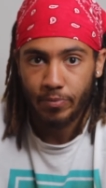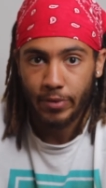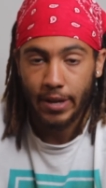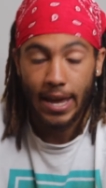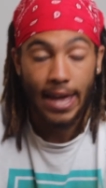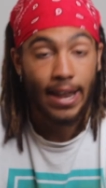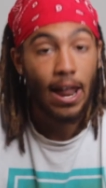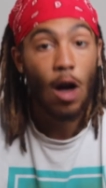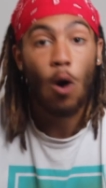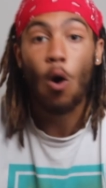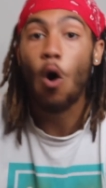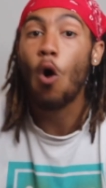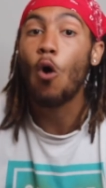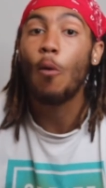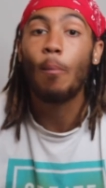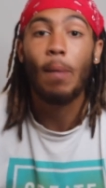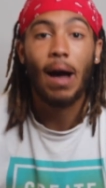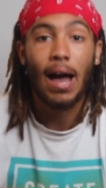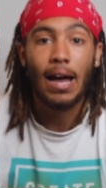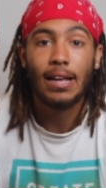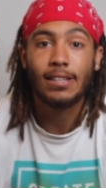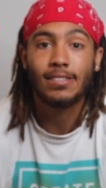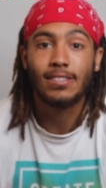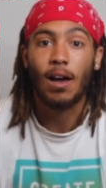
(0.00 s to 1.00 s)
yeah, and I'll hold my
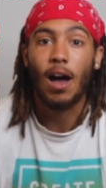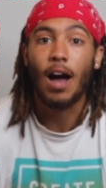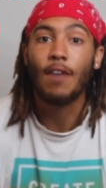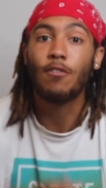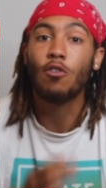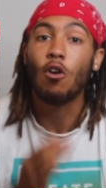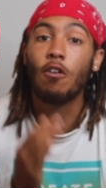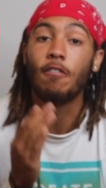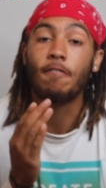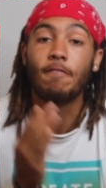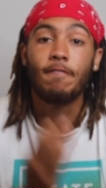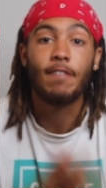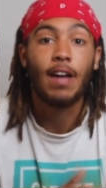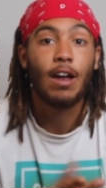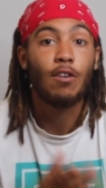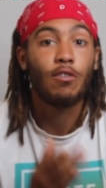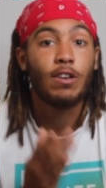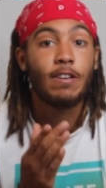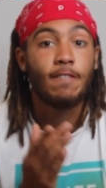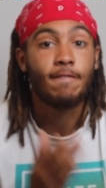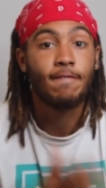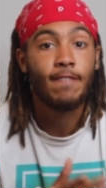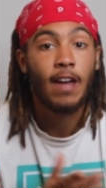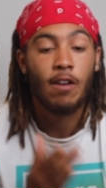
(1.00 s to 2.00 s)
hands up. I've got
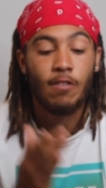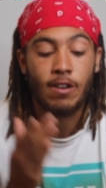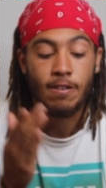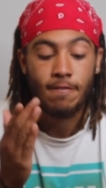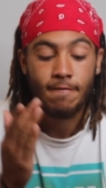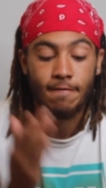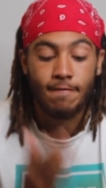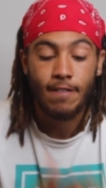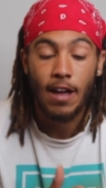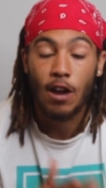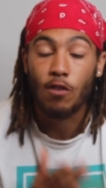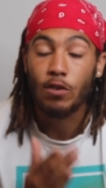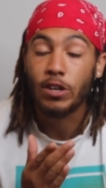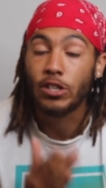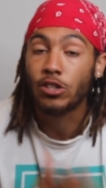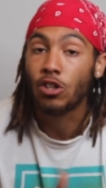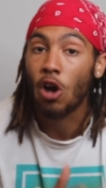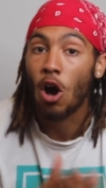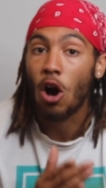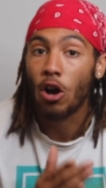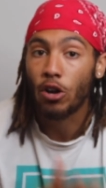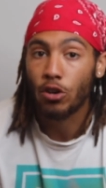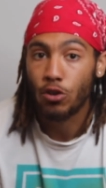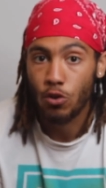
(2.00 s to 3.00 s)
very, very, very
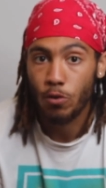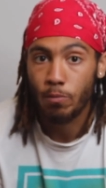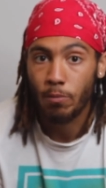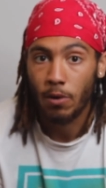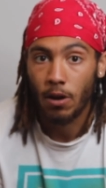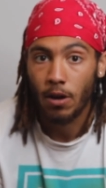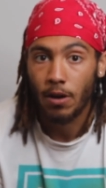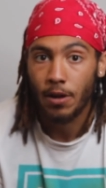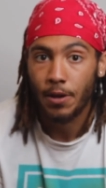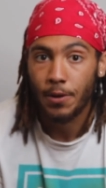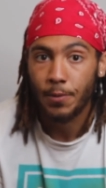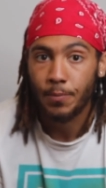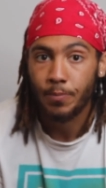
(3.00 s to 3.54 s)
dark humour,